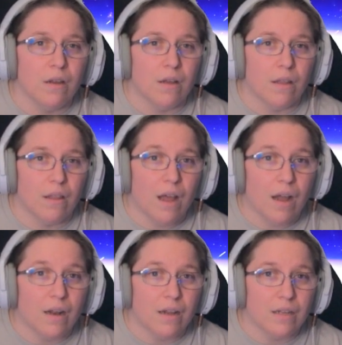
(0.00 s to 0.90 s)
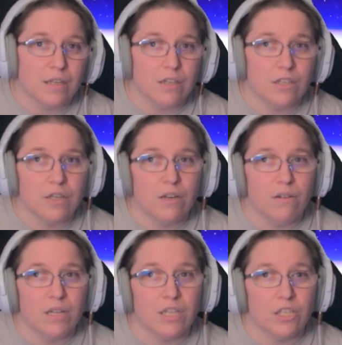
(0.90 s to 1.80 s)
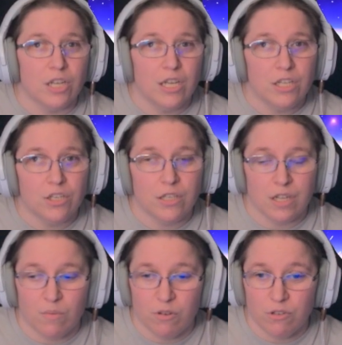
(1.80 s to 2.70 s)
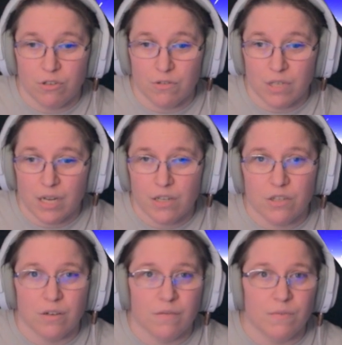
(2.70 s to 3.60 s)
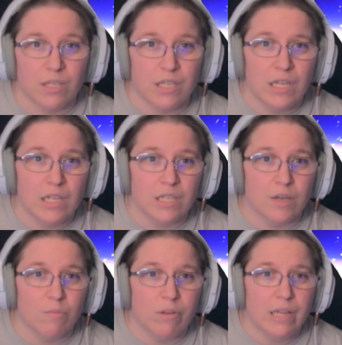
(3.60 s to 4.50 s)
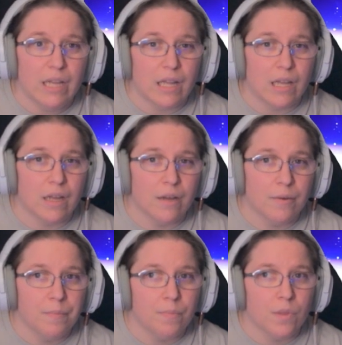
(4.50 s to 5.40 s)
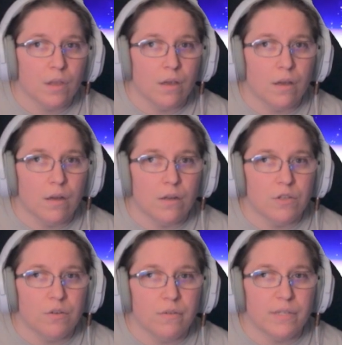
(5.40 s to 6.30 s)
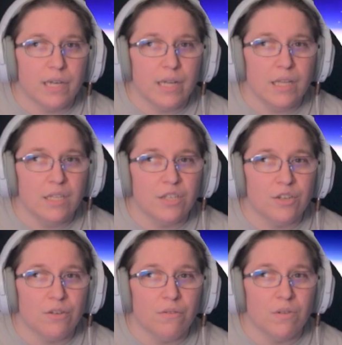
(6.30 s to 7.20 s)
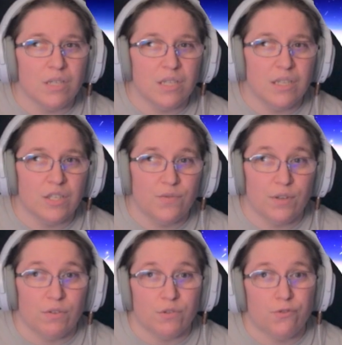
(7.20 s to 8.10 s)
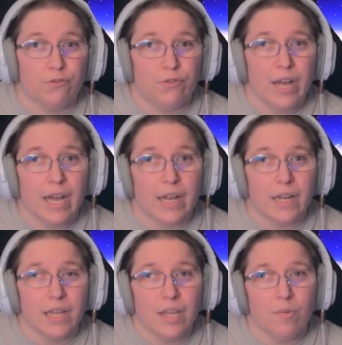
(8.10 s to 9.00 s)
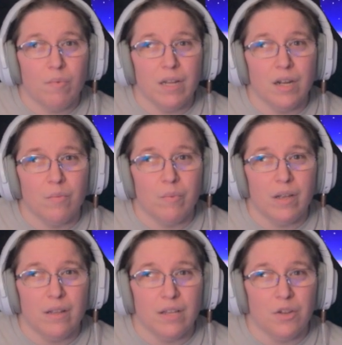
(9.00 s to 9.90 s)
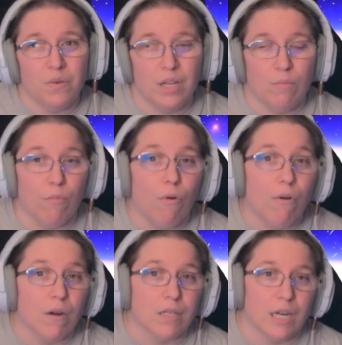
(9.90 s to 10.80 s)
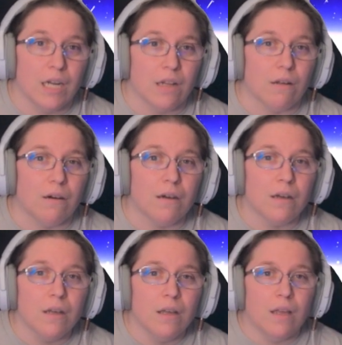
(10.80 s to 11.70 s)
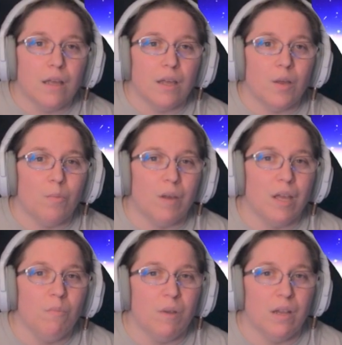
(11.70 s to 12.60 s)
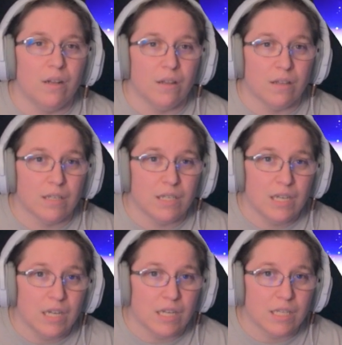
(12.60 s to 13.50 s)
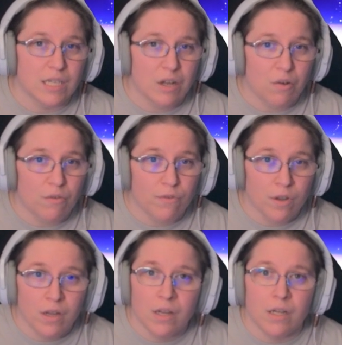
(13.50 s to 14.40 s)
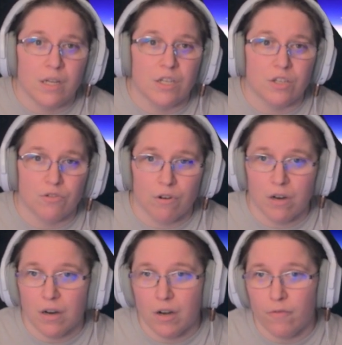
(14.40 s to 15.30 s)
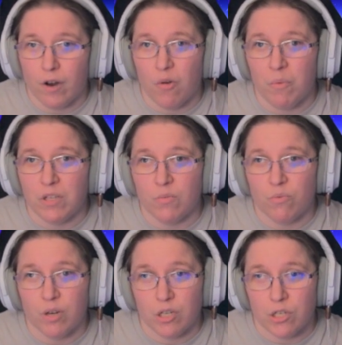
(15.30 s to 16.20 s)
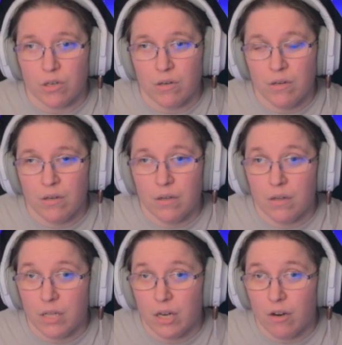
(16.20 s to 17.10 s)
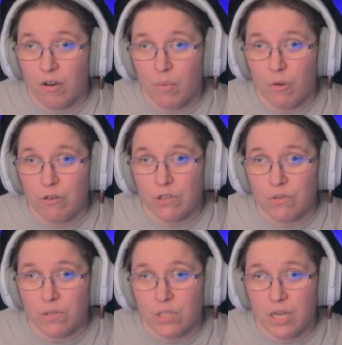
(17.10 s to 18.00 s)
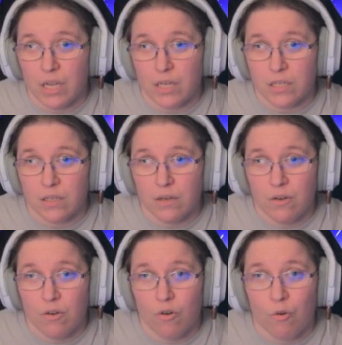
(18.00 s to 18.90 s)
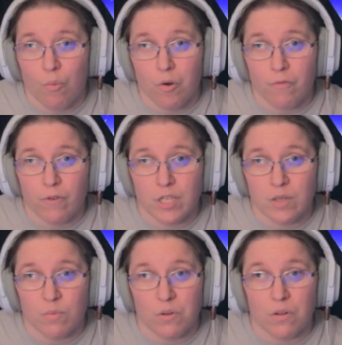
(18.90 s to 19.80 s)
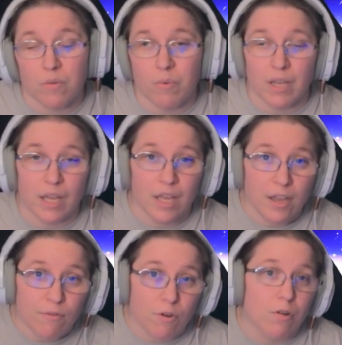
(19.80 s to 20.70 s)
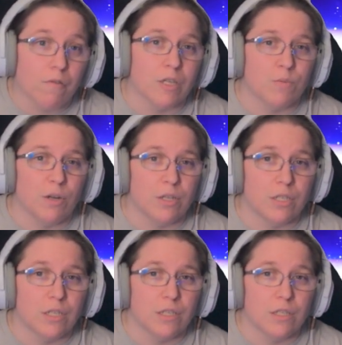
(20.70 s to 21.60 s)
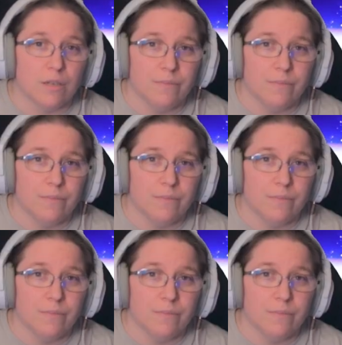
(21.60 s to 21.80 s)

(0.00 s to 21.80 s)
That intentionality changes the emotional texture of the scenes completely. So if silence in your own scenes feels flat, it may not mean that you need more dialogue. It may mean that the scene itself needs stronger environmental pressure, clearer emotional stakes, or more visible behavioral responses.